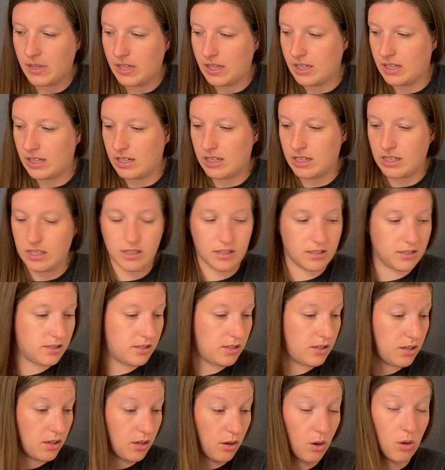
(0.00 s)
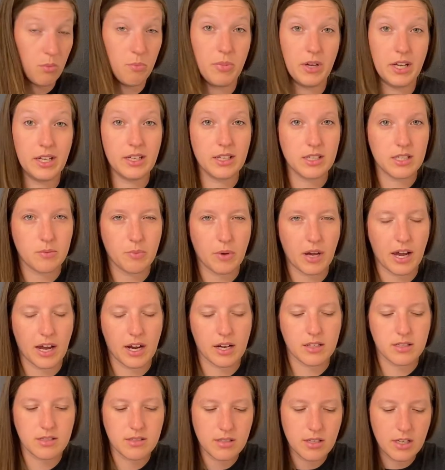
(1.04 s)
It is your biggest
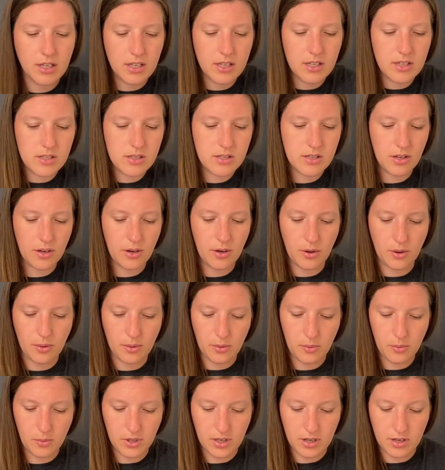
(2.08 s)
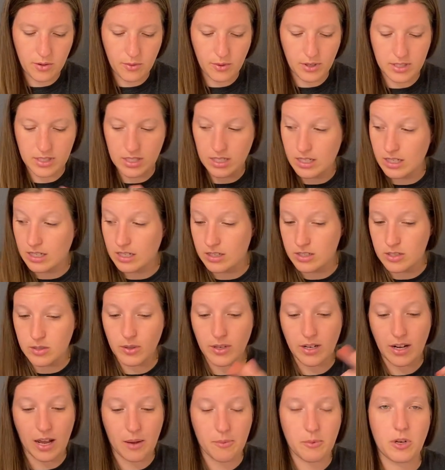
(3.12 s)
box. So we are going to get into
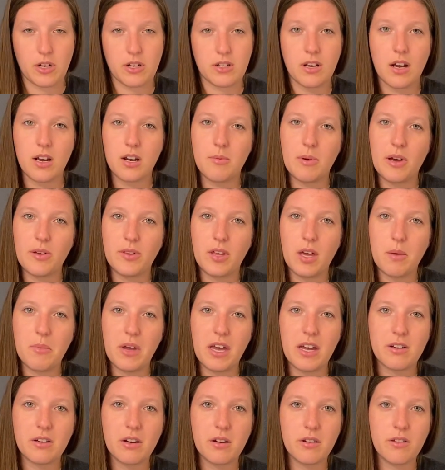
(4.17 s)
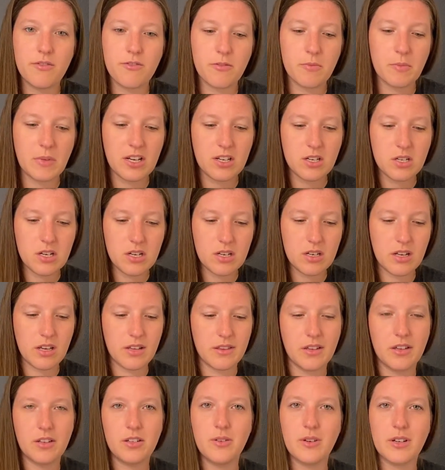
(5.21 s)
it. I'm going to talk about that background information,
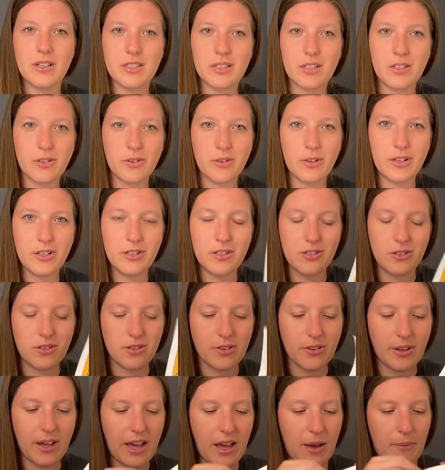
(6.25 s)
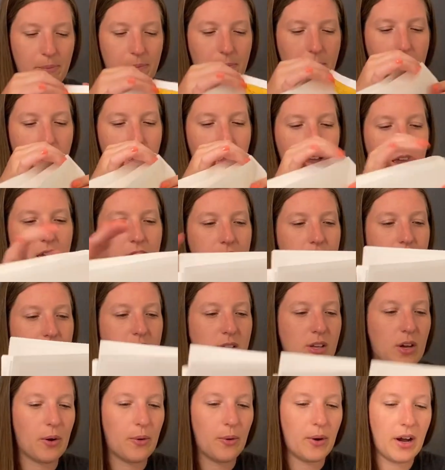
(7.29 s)
and then you guys can go ahead and do your lab.
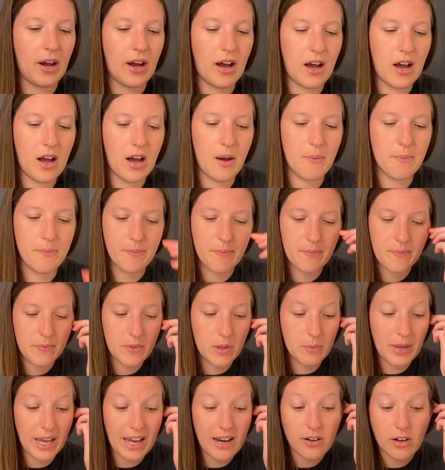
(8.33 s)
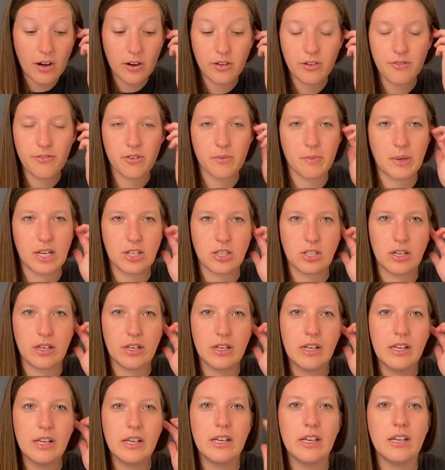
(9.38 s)
So the background
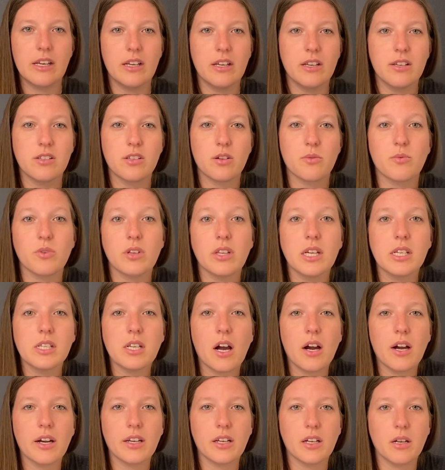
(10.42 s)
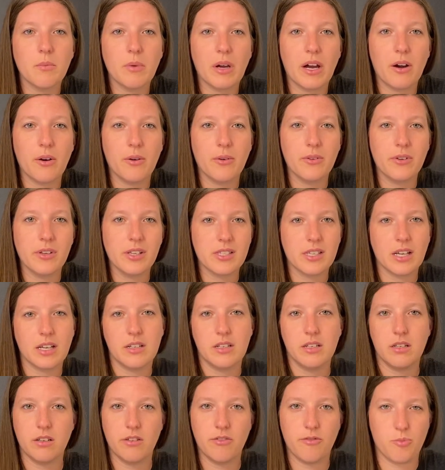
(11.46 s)
information is really talking about this
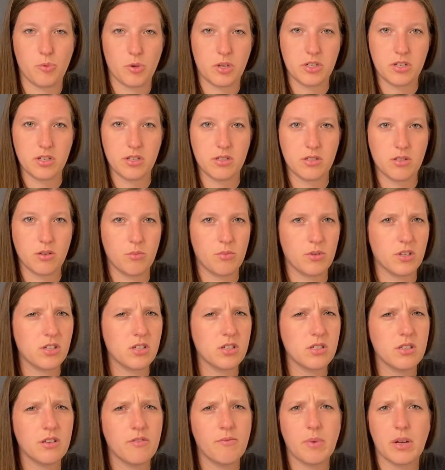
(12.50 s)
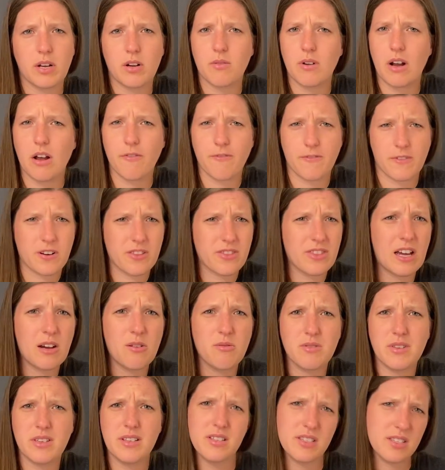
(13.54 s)
idea of bridges. So bridges have been around for
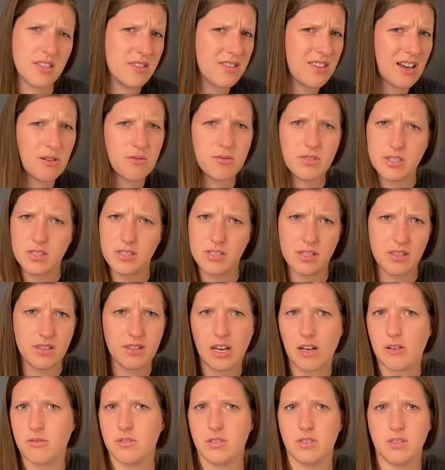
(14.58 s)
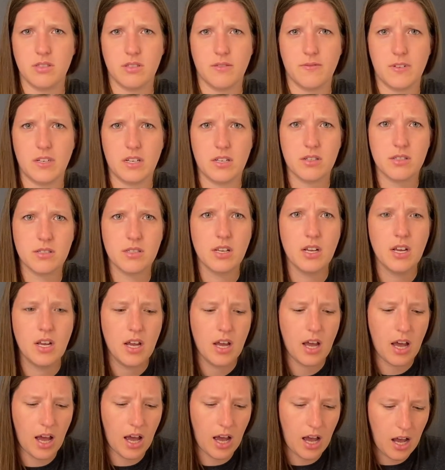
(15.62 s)
thousands and thousands and thousands of years.
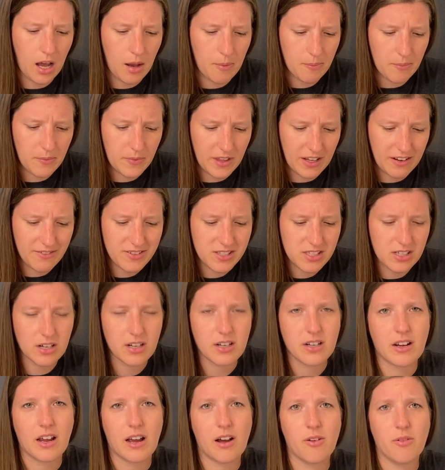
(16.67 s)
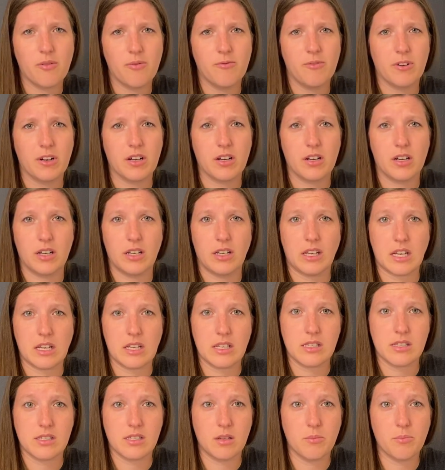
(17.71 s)
They've started out very
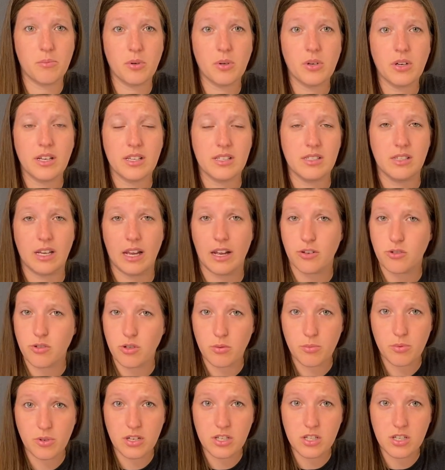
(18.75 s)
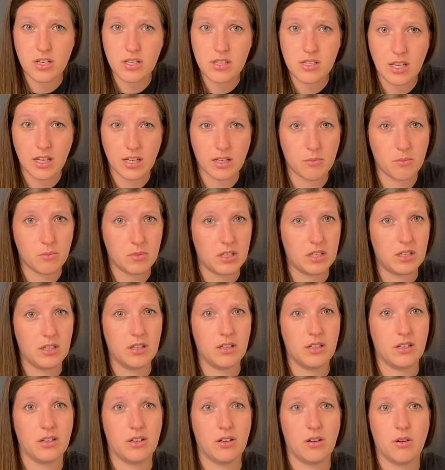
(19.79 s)
simple as natural bridges. They can
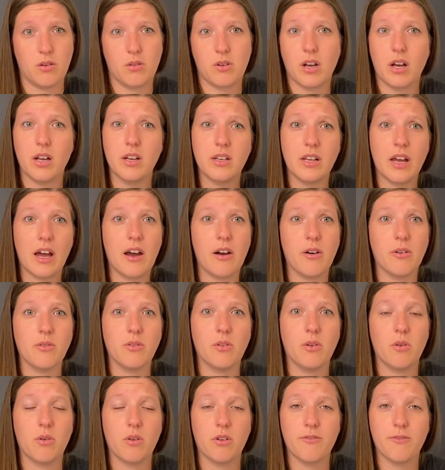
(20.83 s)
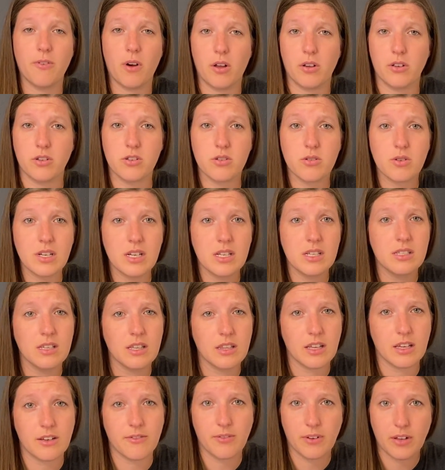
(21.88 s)
be, you know, cut down or fallen trees
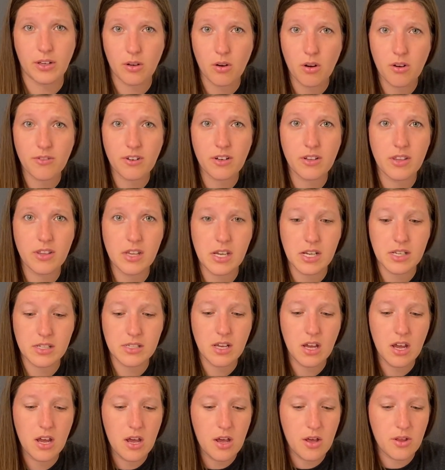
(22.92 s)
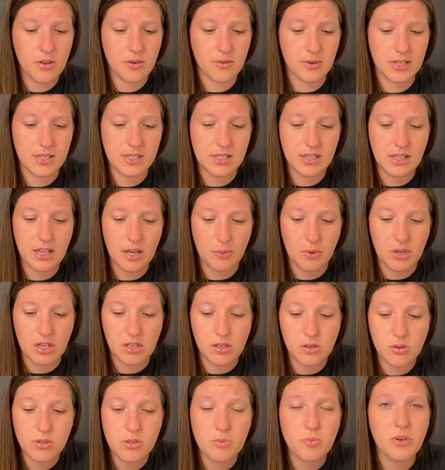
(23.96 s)
that they've laid over things. The reason that we
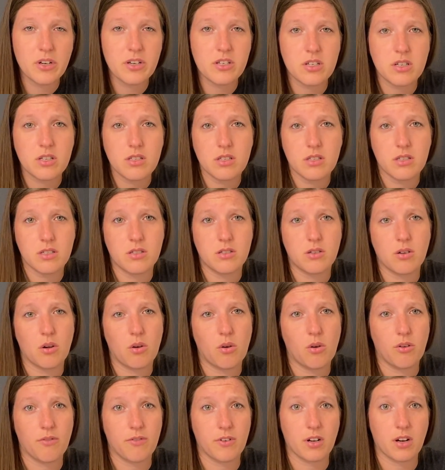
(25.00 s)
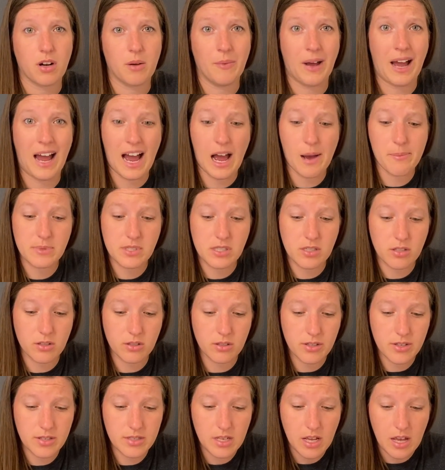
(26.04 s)
use bridges is to overcome
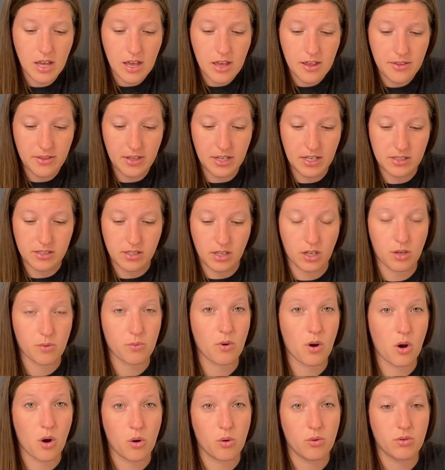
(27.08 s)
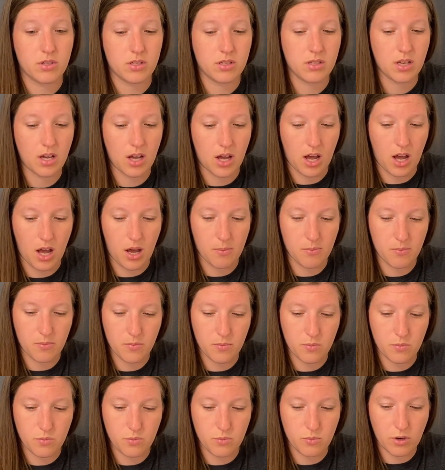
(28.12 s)
obstacles, things like roads,
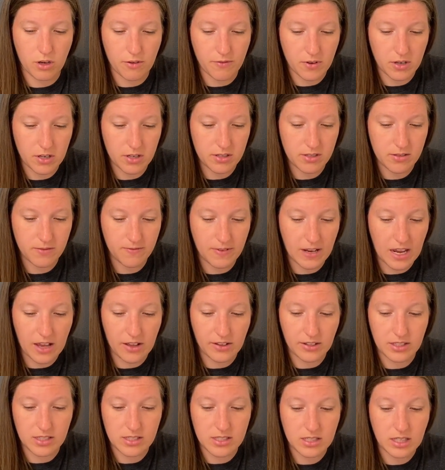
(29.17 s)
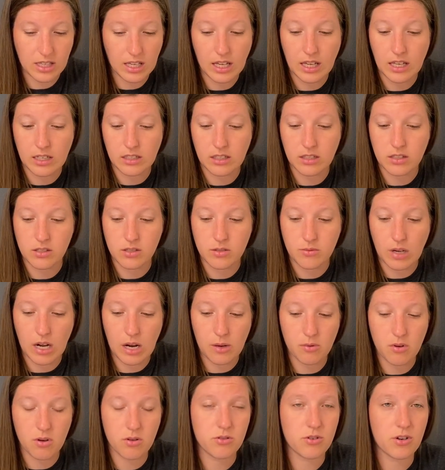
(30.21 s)
rivers, valleys, canyons,
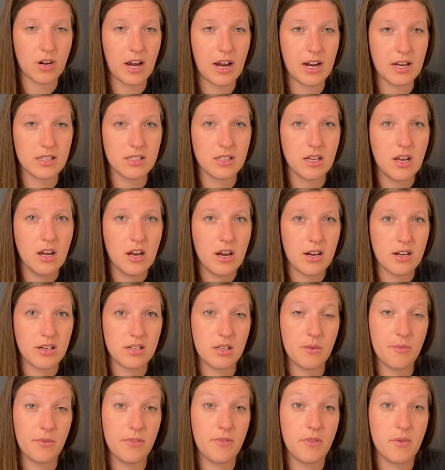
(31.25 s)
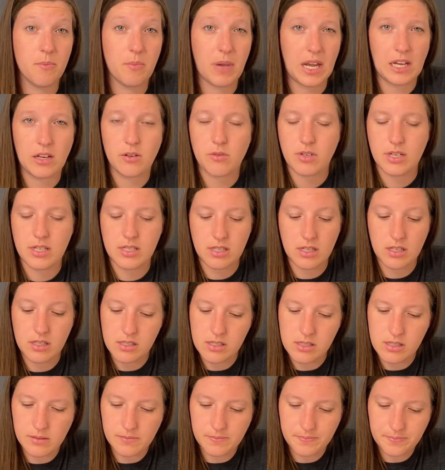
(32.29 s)
railroad tracks are some of the main
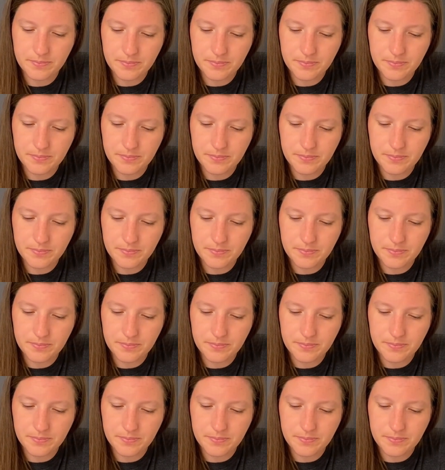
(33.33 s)
reasons.